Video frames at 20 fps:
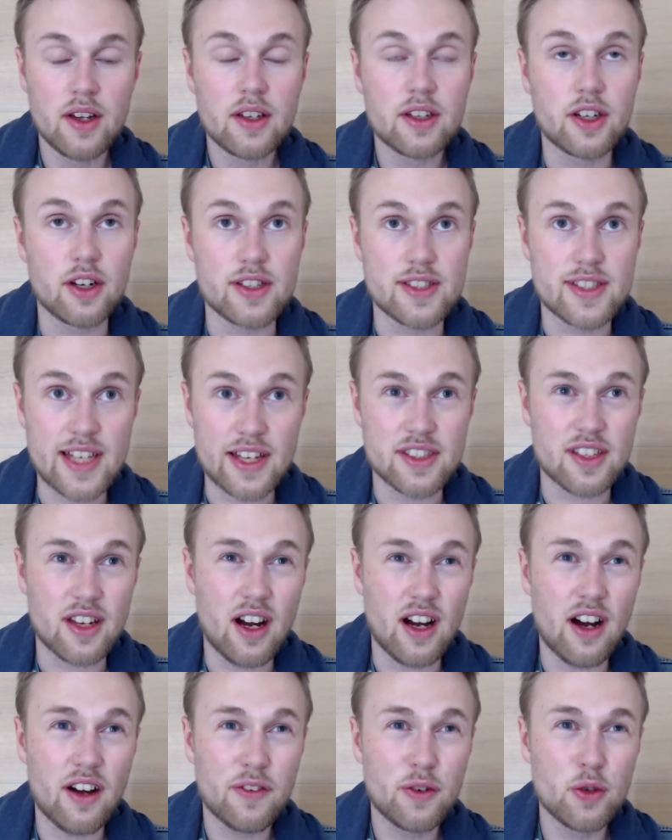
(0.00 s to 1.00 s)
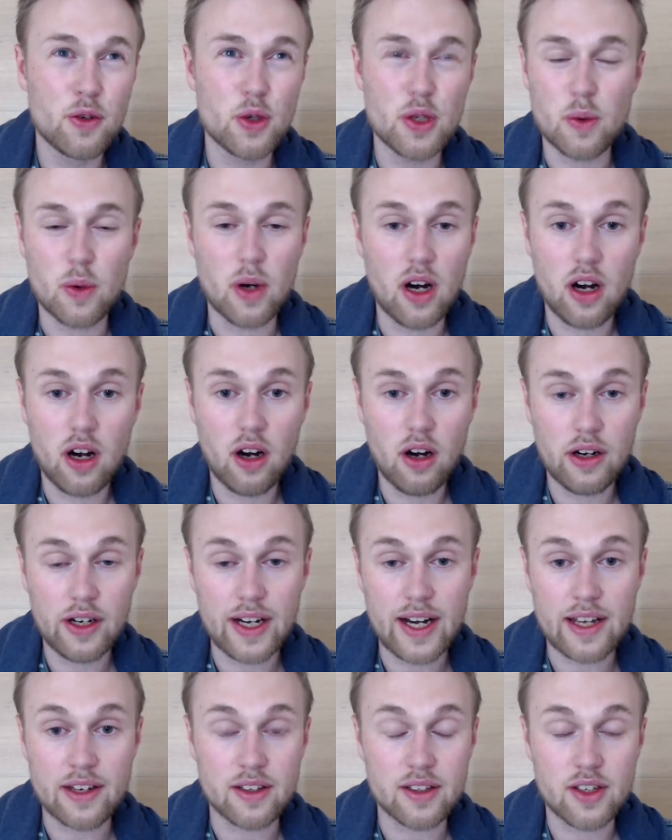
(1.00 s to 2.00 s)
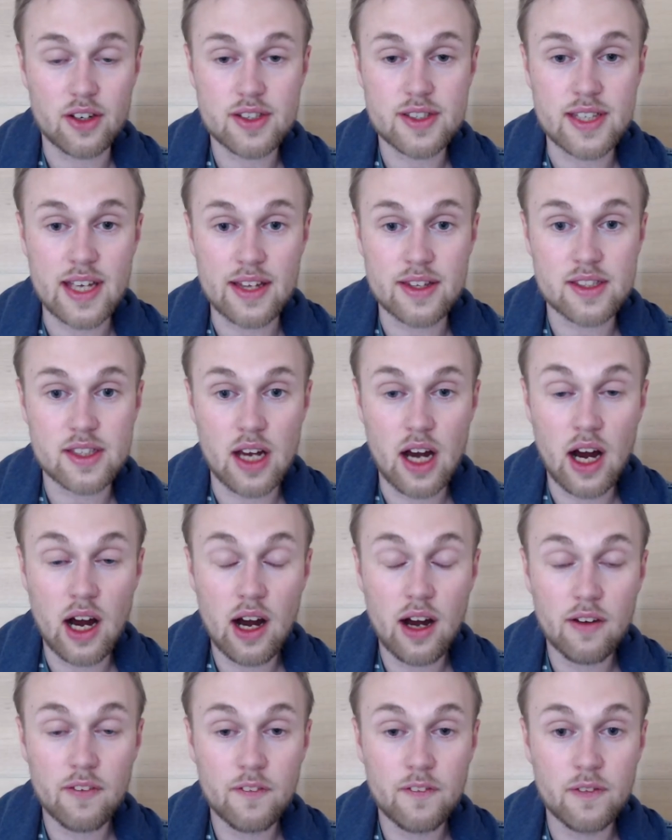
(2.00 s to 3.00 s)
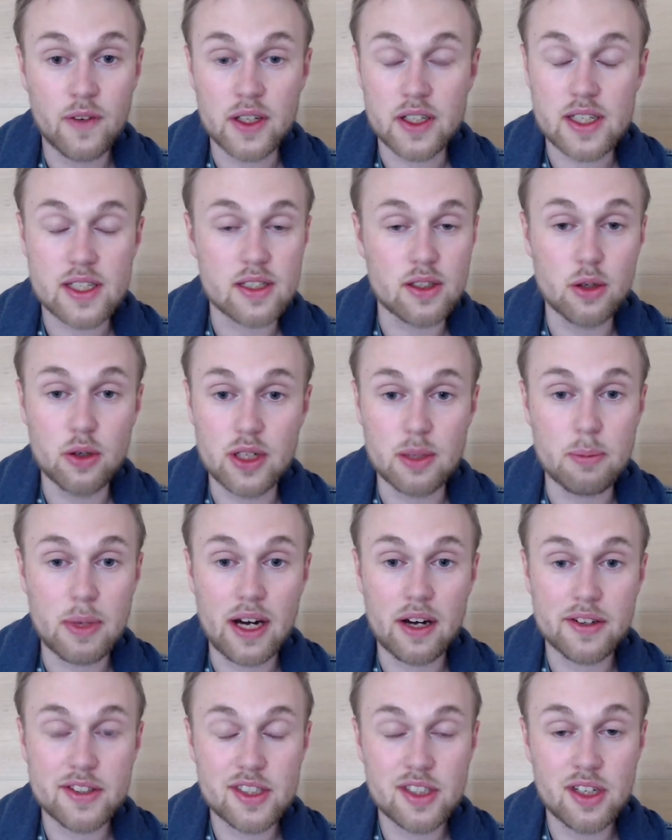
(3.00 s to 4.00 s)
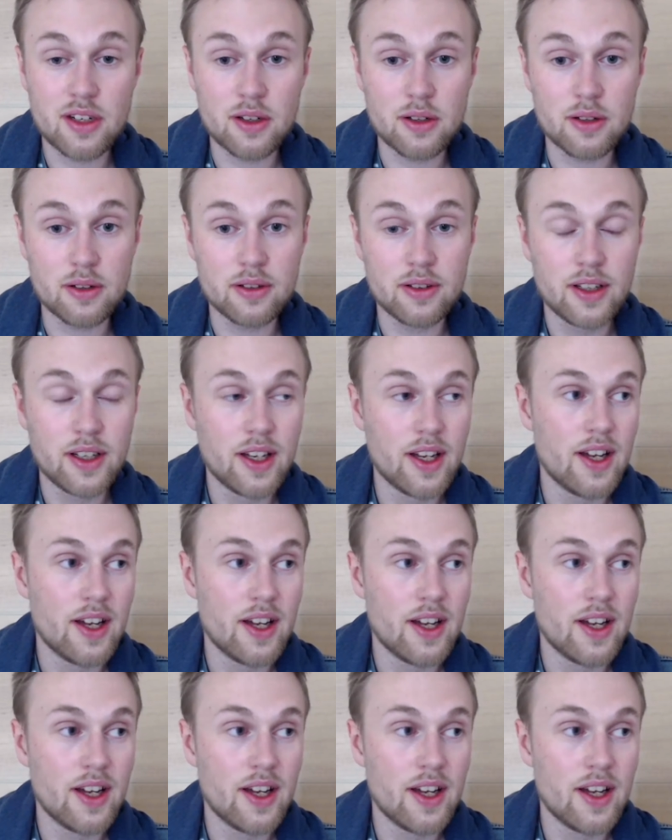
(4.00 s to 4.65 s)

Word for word: your sense of who you are and your sense of what is good about you